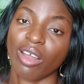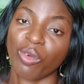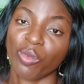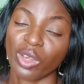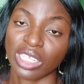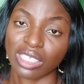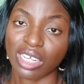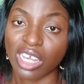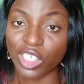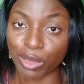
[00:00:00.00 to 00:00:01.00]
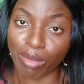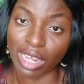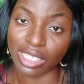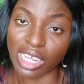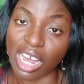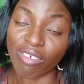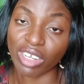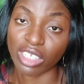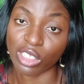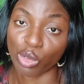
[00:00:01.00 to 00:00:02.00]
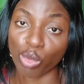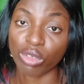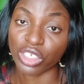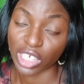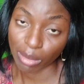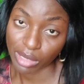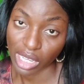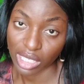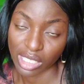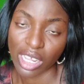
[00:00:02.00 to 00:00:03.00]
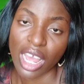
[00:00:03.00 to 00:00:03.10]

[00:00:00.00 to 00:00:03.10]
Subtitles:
with each part having its own chapters,